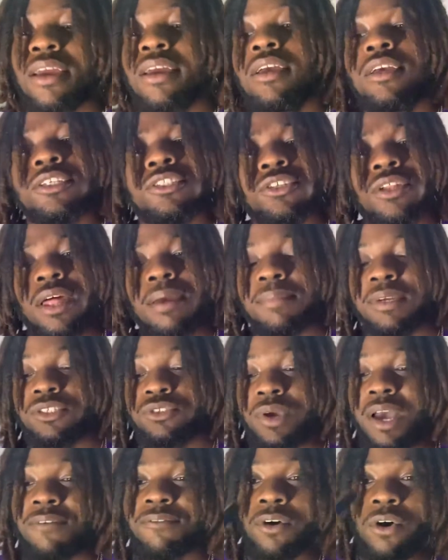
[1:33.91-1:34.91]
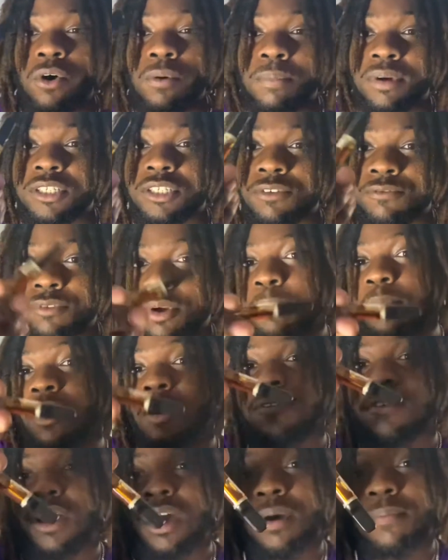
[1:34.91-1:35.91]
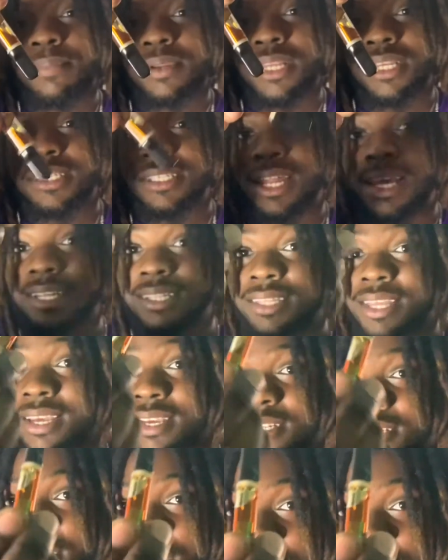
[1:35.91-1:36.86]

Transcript: So that means you have a whole bunch of rip-off companies like this